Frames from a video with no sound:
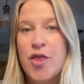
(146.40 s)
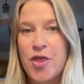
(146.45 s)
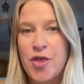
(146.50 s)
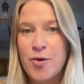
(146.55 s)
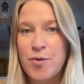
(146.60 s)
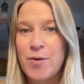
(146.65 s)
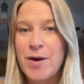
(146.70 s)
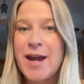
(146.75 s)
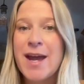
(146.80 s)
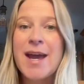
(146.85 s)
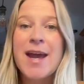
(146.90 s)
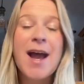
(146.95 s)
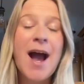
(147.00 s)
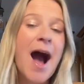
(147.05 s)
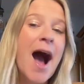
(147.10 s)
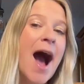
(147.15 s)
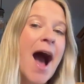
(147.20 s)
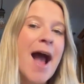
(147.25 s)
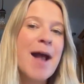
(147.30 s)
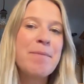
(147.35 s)
3
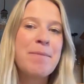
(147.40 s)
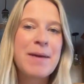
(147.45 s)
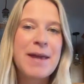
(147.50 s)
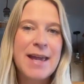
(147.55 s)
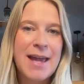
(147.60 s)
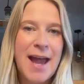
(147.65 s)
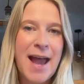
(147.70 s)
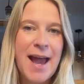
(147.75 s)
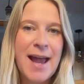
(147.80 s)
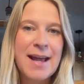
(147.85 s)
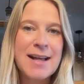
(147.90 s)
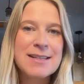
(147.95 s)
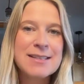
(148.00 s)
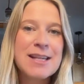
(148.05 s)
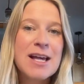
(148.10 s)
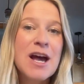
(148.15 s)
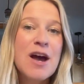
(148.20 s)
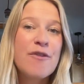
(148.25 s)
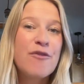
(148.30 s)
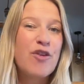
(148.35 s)
IPAs
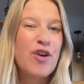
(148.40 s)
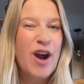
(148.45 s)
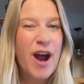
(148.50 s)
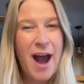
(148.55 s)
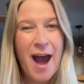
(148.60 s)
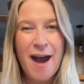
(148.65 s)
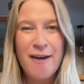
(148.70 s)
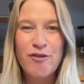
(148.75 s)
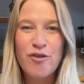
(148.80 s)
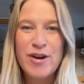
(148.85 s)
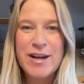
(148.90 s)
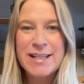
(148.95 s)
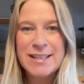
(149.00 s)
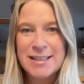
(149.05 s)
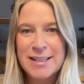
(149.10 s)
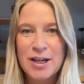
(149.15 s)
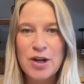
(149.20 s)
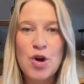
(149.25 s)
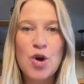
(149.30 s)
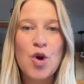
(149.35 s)
for every
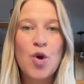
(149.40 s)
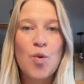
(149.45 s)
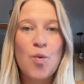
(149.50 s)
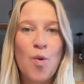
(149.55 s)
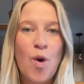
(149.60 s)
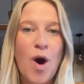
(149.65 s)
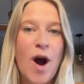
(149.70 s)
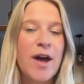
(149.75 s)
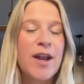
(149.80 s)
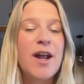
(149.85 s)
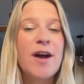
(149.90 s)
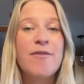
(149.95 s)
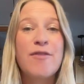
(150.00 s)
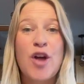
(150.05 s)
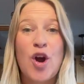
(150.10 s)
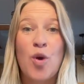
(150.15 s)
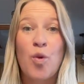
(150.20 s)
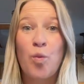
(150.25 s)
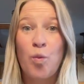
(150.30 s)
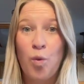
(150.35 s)
single one of
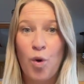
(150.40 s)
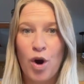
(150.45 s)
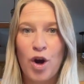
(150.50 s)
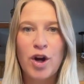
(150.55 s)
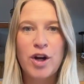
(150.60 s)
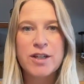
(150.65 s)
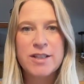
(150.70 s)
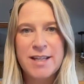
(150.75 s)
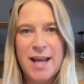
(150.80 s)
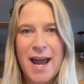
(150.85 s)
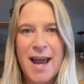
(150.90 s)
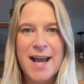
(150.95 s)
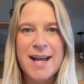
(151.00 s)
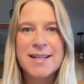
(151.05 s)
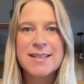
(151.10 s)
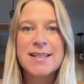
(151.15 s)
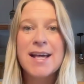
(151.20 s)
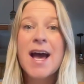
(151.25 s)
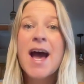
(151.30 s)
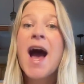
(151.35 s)
their work
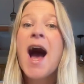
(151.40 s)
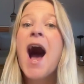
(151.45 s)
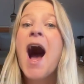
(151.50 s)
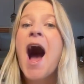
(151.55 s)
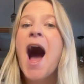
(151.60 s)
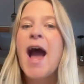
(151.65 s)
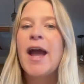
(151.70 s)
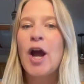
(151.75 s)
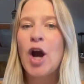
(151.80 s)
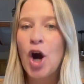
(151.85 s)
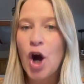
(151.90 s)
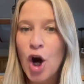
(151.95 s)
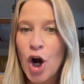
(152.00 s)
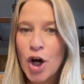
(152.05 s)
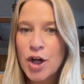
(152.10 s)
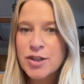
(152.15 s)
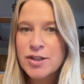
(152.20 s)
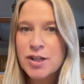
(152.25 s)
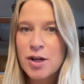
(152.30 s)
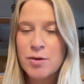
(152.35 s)
days. I
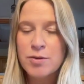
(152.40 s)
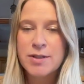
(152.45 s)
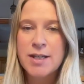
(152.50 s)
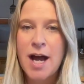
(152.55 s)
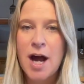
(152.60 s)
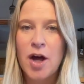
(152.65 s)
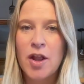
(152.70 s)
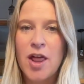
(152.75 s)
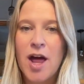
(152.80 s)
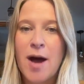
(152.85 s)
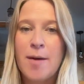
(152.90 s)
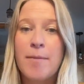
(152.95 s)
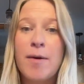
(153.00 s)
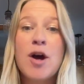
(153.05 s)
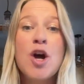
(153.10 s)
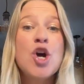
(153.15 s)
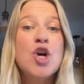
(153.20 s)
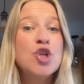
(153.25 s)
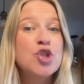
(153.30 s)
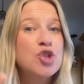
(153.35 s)
also tell them,
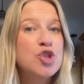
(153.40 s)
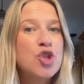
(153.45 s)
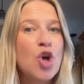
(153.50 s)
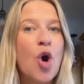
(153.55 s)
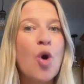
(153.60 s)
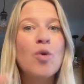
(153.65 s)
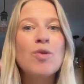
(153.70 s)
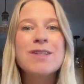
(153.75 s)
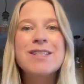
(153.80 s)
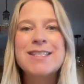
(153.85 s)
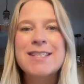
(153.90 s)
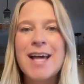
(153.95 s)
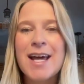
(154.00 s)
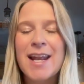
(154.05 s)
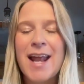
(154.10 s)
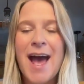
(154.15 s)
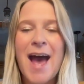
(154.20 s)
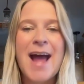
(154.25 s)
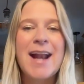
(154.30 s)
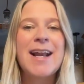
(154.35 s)
don't
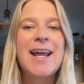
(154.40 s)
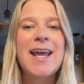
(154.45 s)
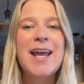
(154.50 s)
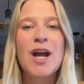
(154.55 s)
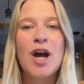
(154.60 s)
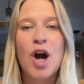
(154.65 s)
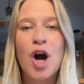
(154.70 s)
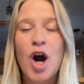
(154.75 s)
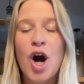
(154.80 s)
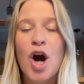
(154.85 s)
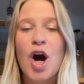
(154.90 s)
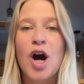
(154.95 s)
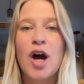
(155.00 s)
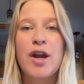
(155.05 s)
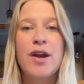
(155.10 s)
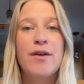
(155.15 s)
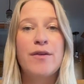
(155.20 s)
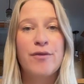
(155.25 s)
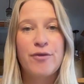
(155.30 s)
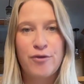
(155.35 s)
set any
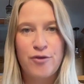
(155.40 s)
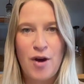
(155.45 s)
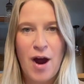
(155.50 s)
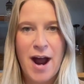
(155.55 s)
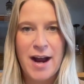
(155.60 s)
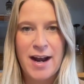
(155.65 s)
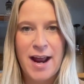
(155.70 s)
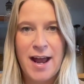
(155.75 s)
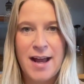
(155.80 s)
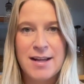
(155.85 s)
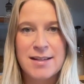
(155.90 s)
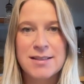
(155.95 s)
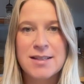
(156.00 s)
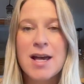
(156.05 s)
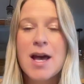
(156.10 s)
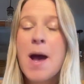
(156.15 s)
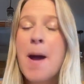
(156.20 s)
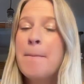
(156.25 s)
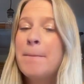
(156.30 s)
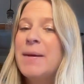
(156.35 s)
on Fridays
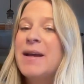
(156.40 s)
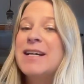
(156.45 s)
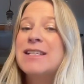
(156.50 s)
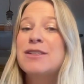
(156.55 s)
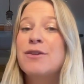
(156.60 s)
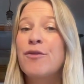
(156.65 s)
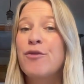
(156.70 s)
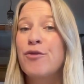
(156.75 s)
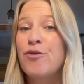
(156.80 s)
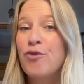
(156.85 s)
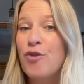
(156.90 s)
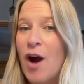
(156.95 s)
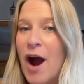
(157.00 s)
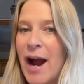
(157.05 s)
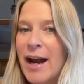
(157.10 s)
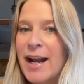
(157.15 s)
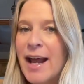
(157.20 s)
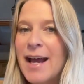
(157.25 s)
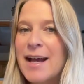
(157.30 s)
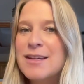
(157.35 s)
because
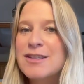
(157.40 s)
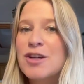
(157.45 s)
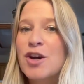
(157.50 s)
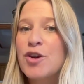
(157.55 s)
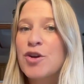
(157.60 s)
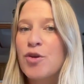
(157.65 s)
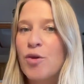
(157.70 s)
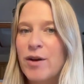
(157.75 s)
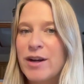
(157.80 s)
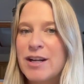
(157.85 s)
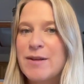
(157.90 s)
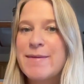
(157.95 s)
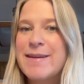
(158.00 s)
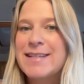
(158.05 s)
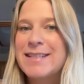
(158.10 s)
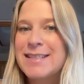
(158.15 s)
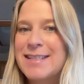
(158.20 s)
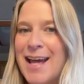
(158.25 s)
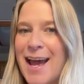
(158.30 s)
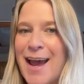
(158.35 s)
Fridays are going to be
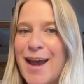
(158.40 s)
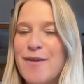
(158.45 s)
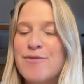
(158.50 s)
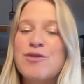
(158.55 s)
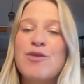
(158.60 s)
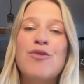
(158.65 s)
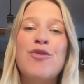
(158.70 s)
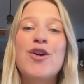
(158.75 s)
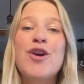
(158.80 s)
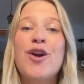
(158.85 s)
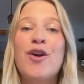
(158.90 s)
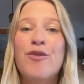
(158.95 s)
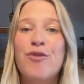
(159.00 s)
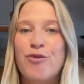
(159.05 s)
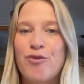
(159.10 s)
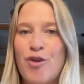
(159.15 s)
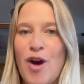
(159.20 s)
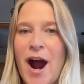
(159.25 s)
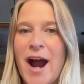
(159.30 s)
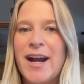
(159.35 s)
saved for your
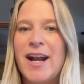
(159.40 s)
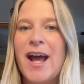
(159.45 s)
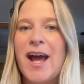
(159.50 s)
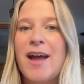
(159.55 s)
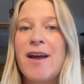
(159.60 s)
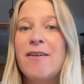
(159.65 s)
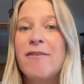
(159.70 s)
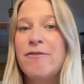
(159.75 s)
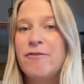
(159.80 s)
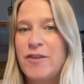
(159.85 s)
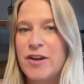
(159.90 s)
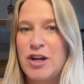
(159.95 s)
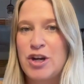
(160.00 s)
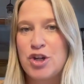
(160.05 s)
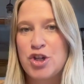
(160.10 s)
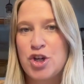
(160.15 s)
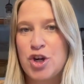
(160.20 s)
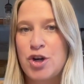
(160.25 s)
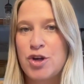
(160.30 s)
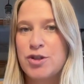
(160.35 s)
Friday
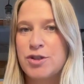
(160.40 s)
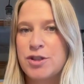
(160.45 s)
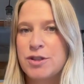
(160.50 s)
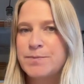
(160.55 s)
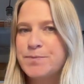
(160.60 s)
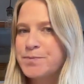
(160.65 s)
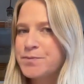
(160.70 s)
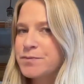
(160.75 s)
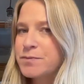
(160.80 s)
finishers.